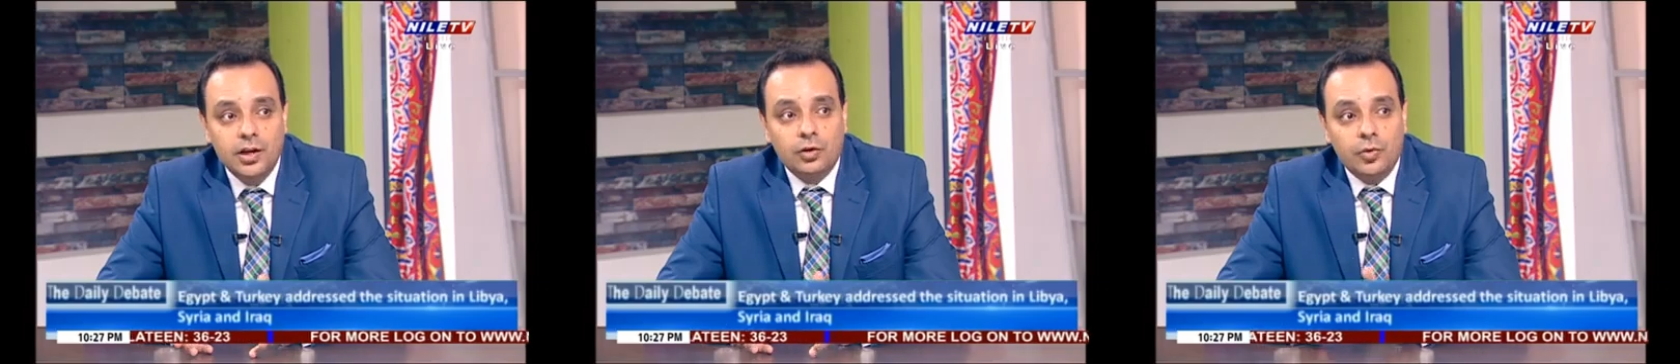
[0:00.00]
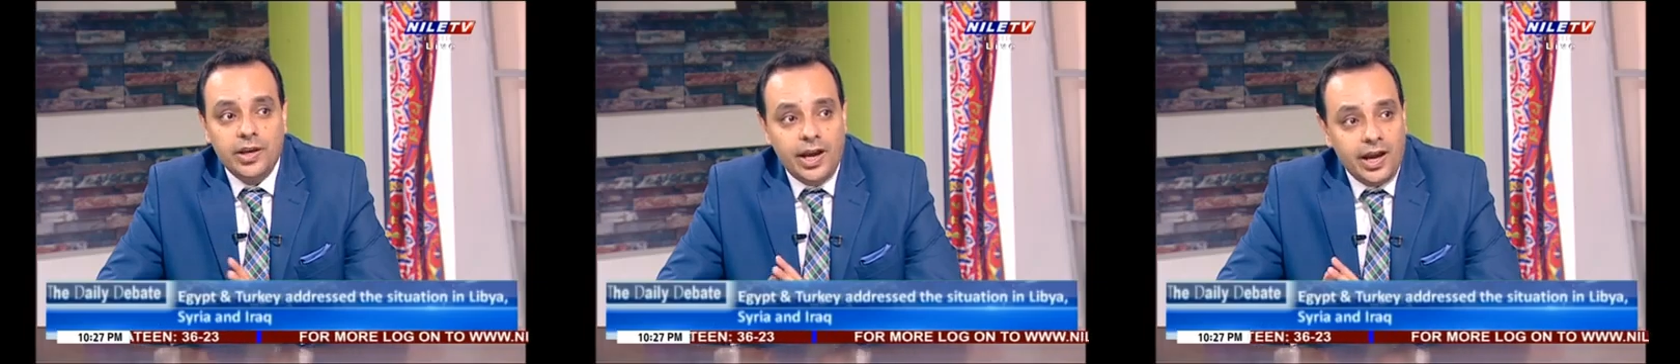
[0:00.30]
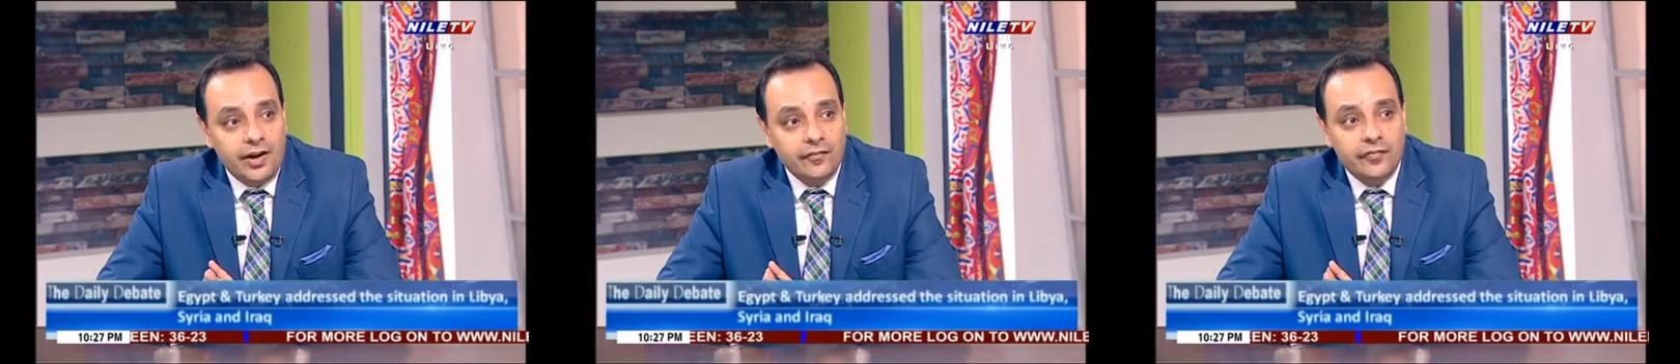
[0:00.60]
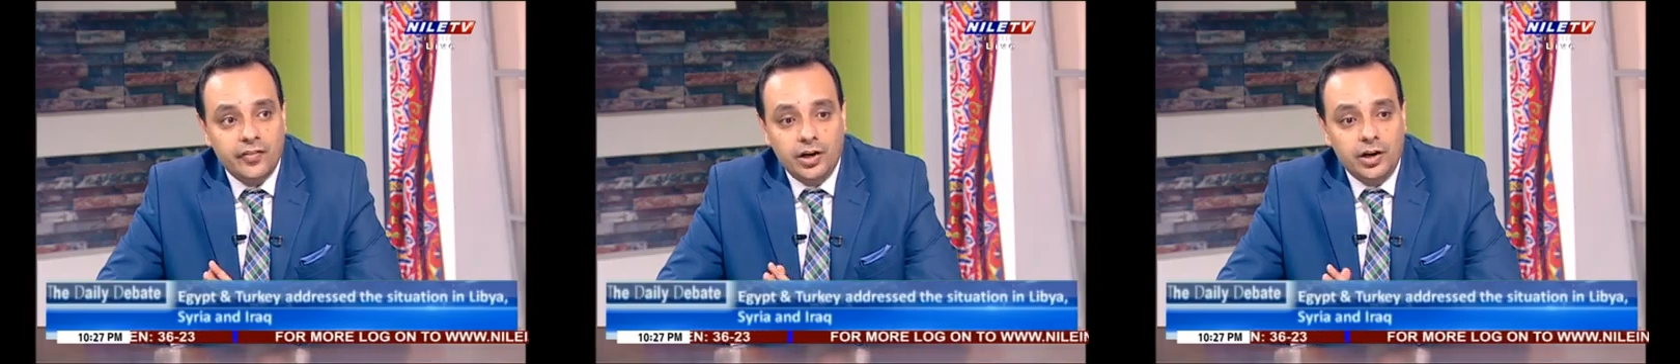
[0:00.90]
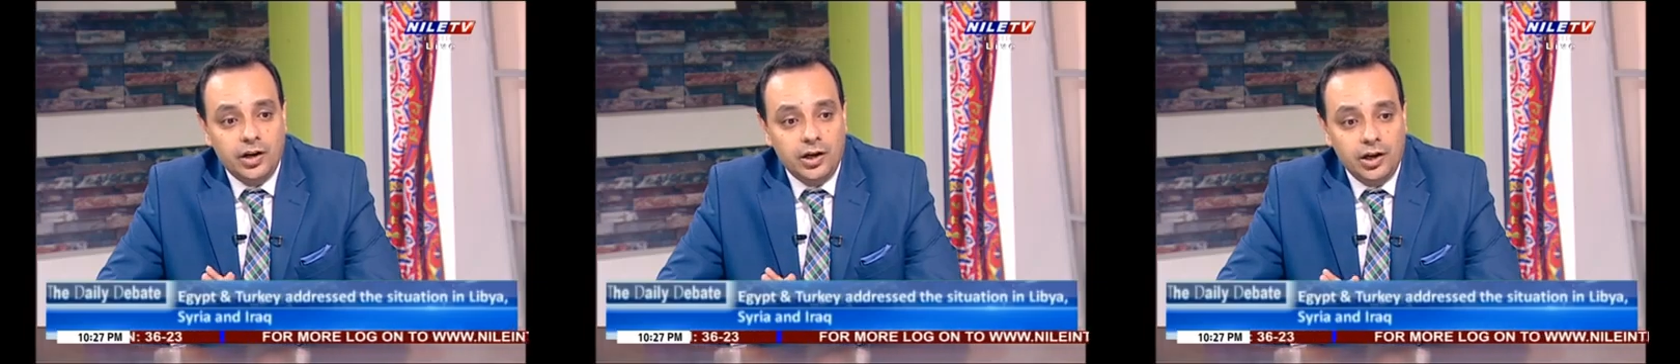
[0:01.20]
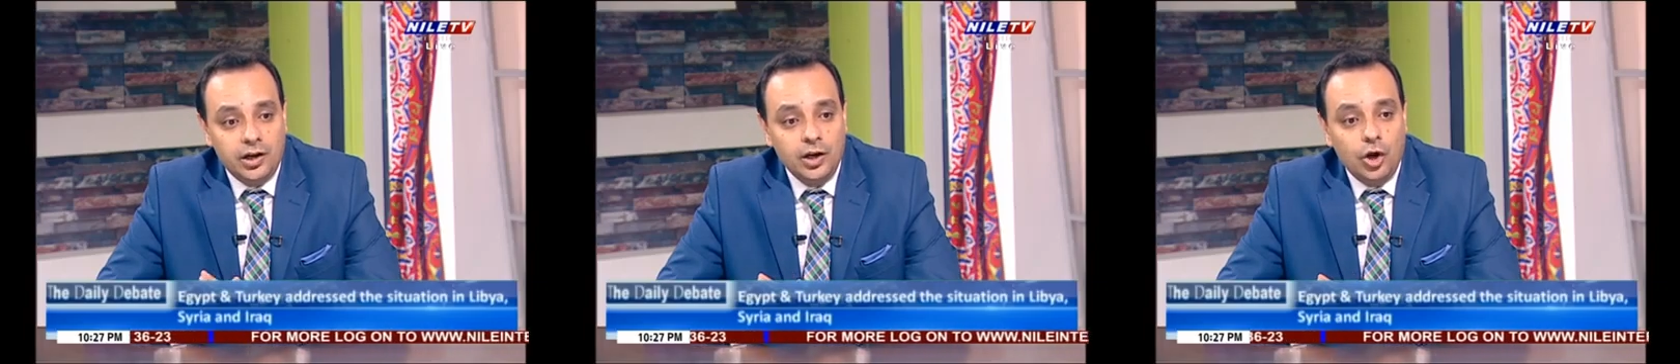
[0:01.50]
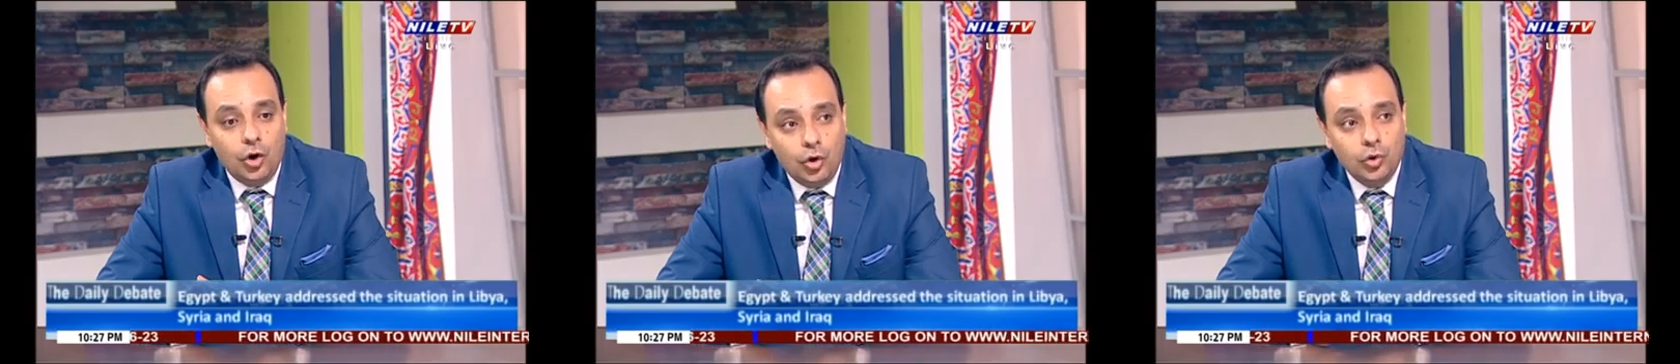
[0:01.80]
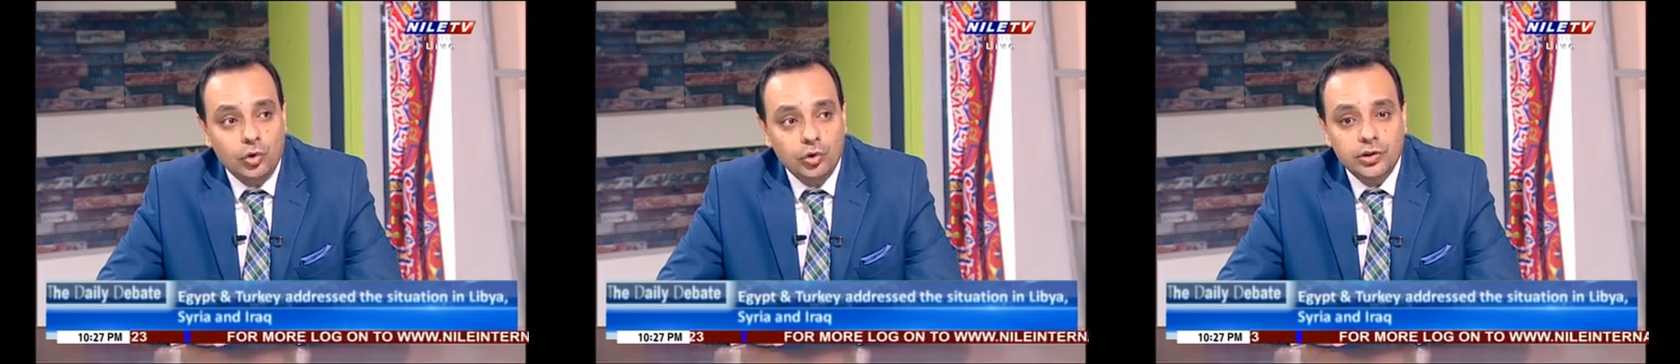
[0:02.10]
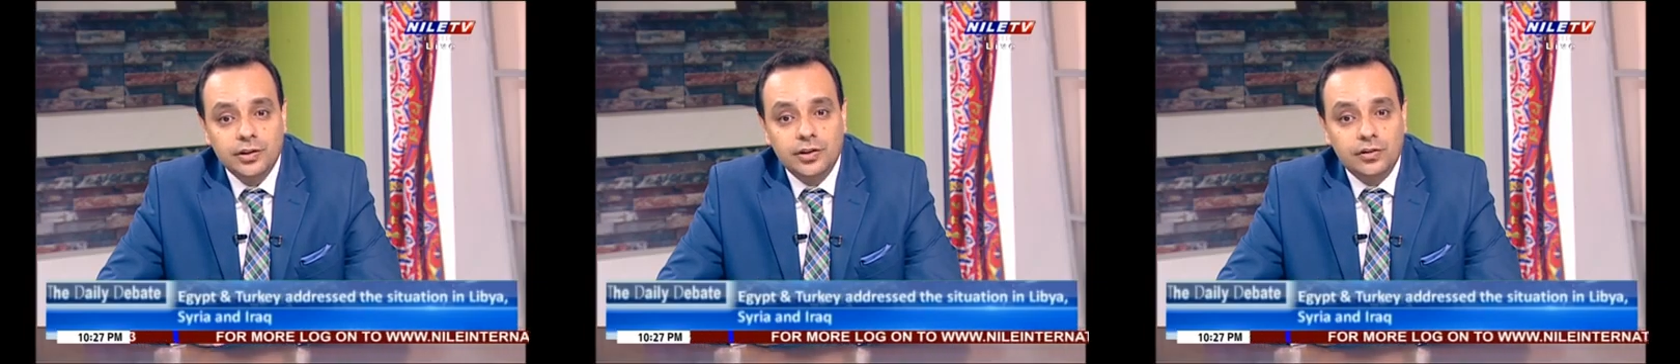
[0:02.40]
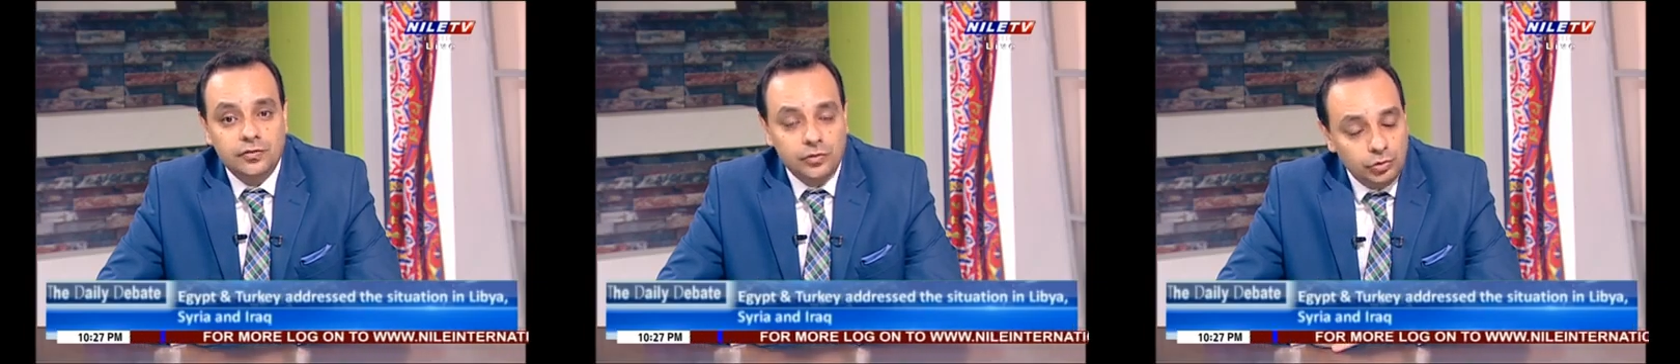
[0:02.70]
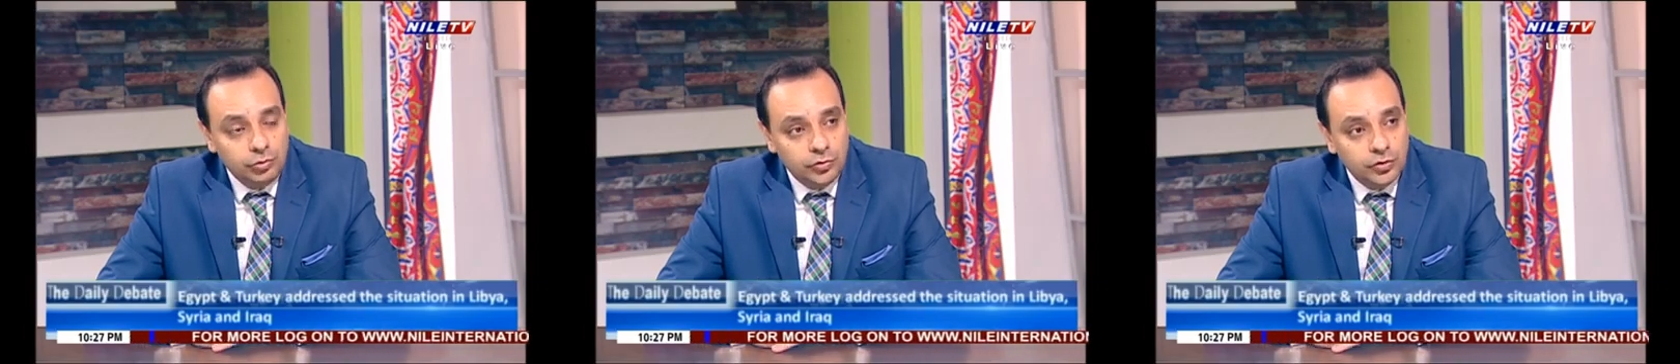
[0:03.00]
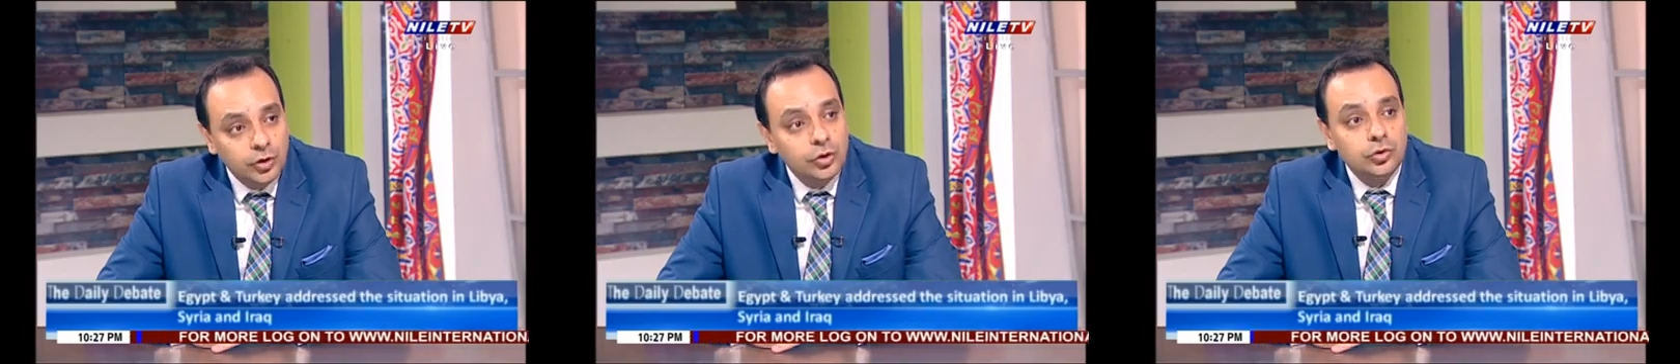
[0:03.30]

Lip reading: We have all the excuse